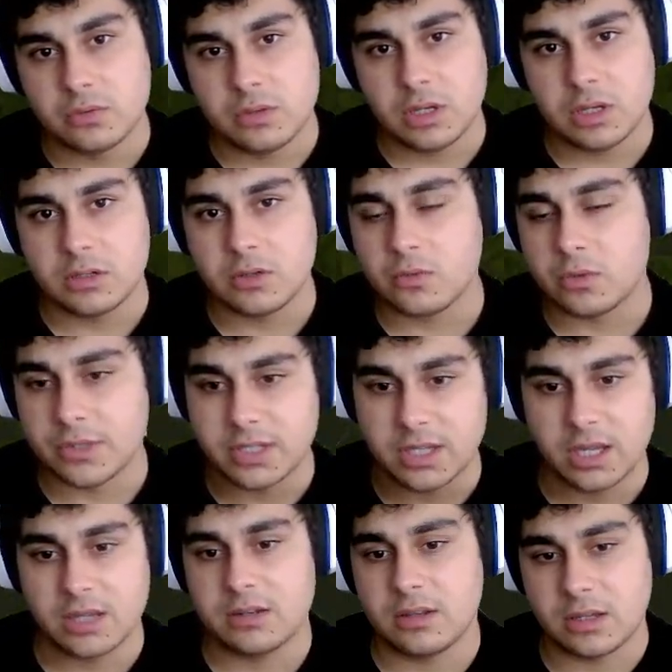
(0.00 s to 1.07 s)
and you will
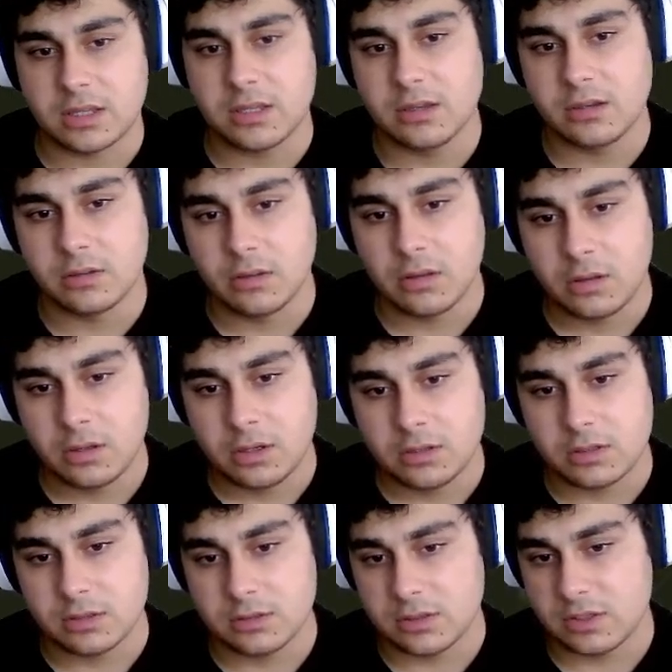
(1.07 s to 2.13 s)
get a kill.
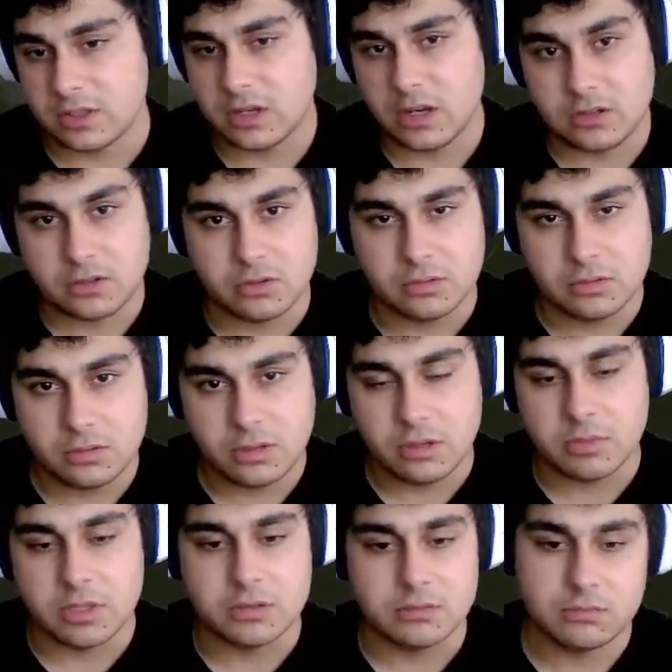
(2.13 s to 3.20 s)
Isn't that cool? I mean,